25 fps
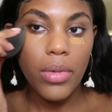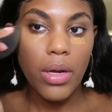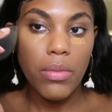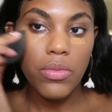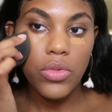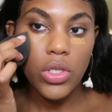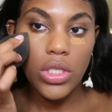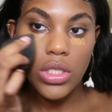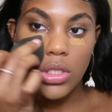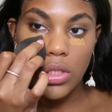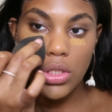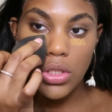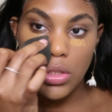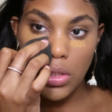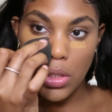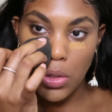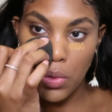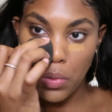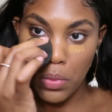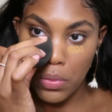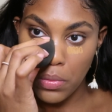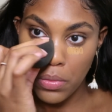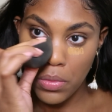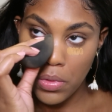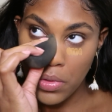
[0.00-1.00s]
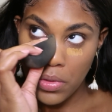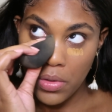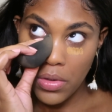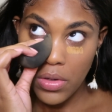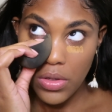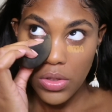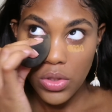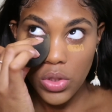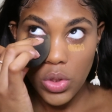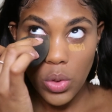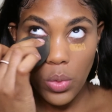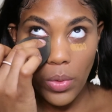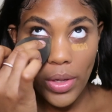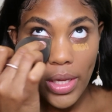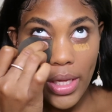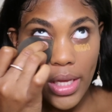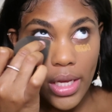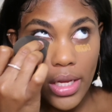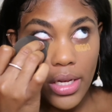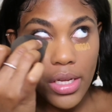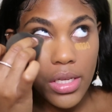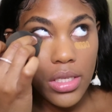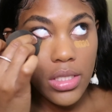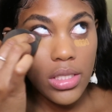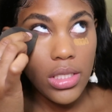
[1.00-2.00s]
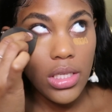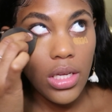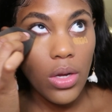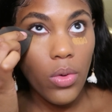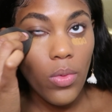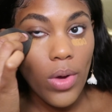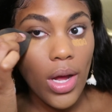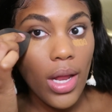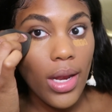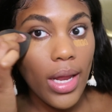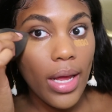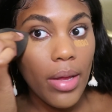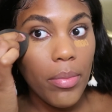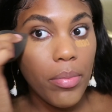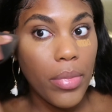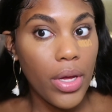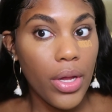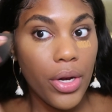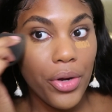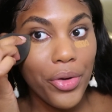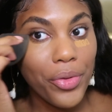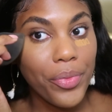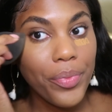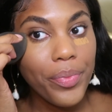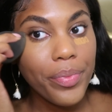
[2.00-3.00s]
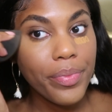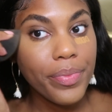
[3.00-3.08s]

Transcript: but I'm just, you know, tweaking and seeing what I like better.